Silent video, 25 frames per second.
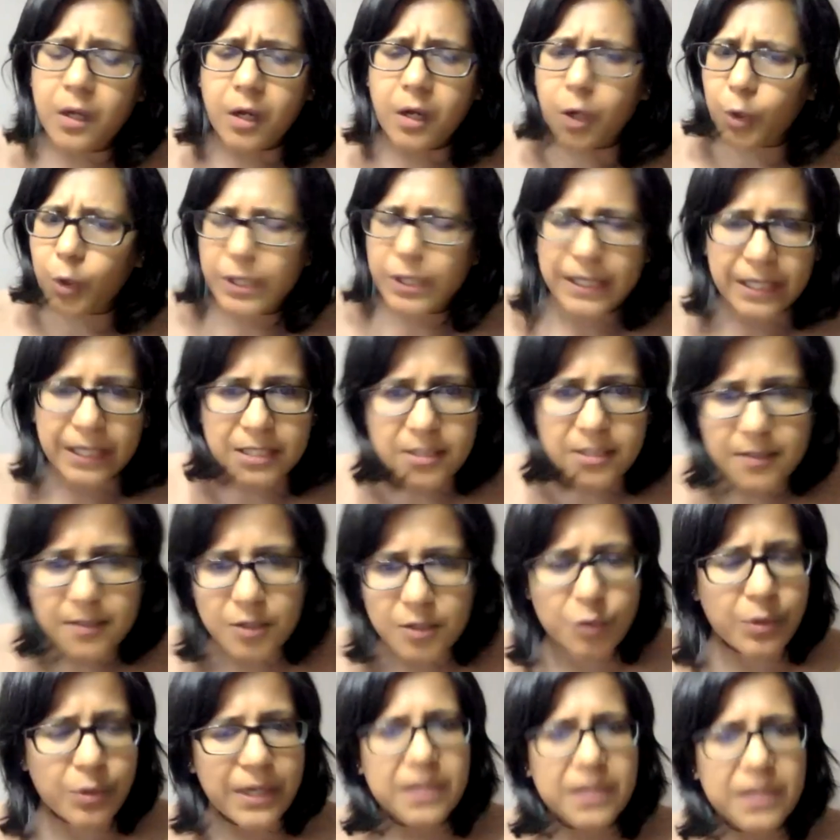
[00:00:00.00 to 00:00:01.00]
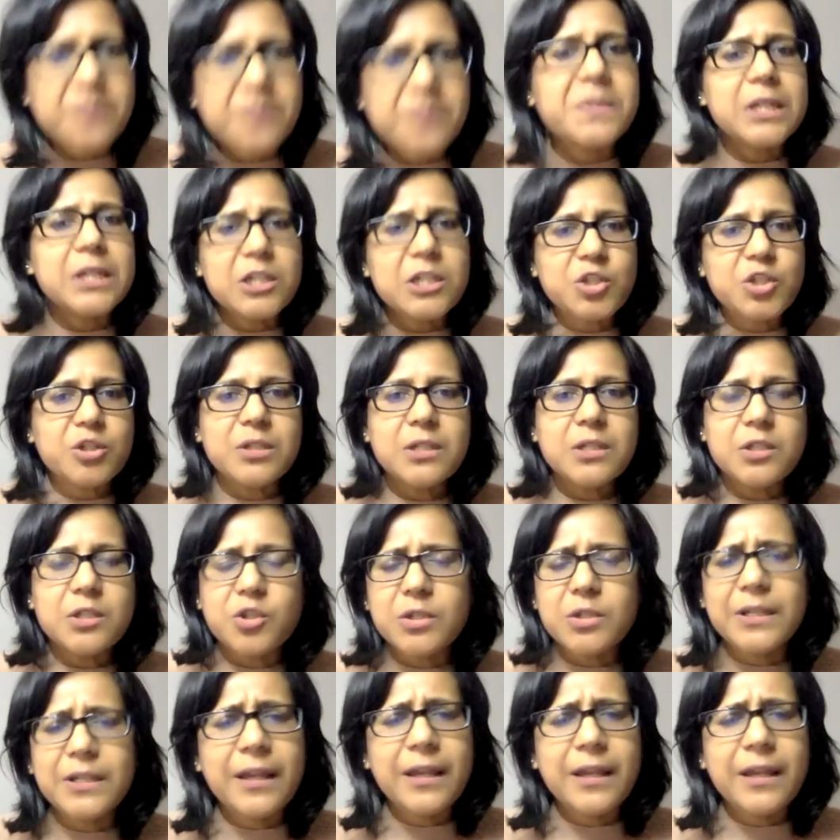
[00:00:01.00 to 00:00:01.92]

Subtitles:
oh, can I just do recommendation engine?